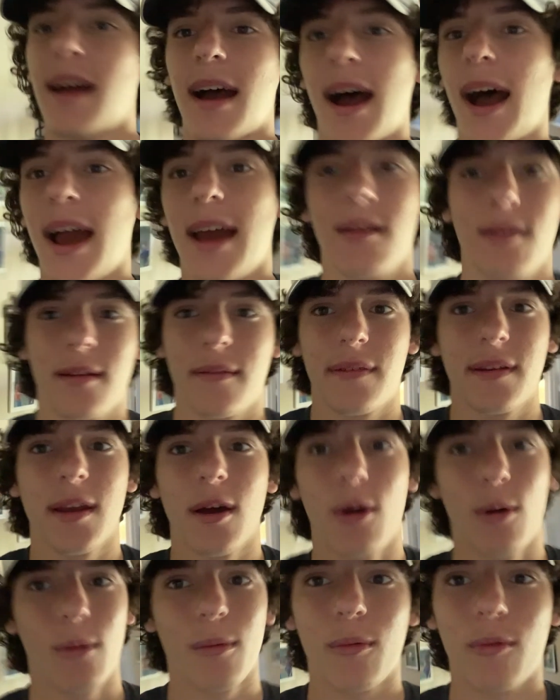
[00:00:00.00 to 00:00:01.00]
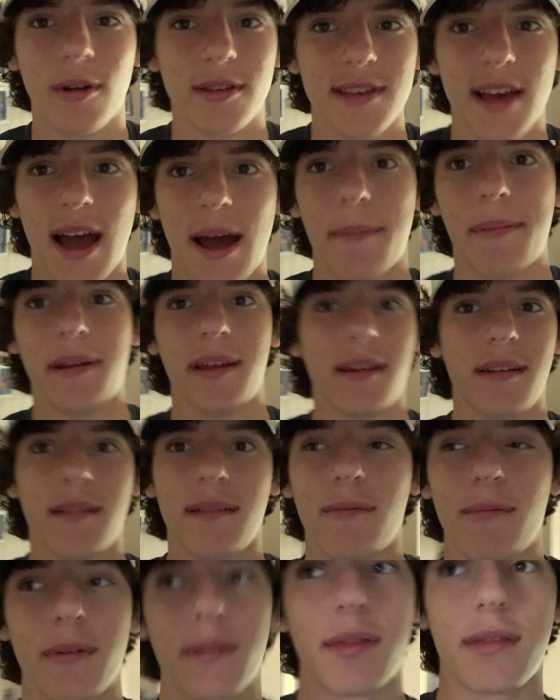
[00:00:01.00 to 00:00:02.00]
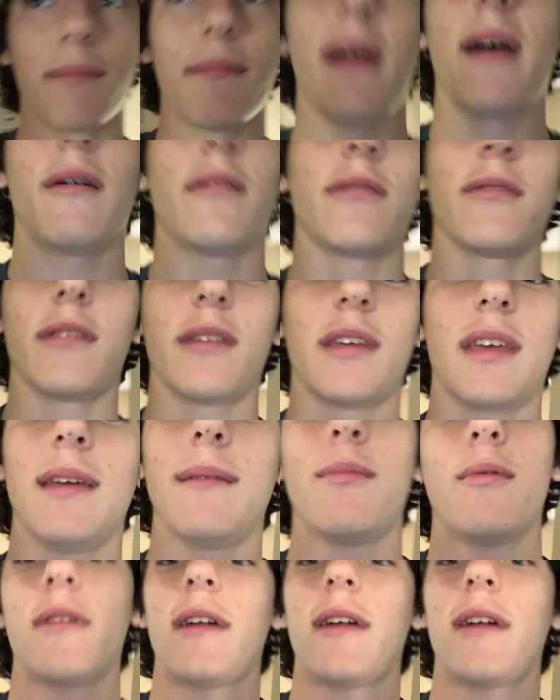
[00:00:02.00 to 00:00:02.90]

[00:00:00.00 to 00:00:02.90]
I don't even know what's happening with the mouse or the keyboard.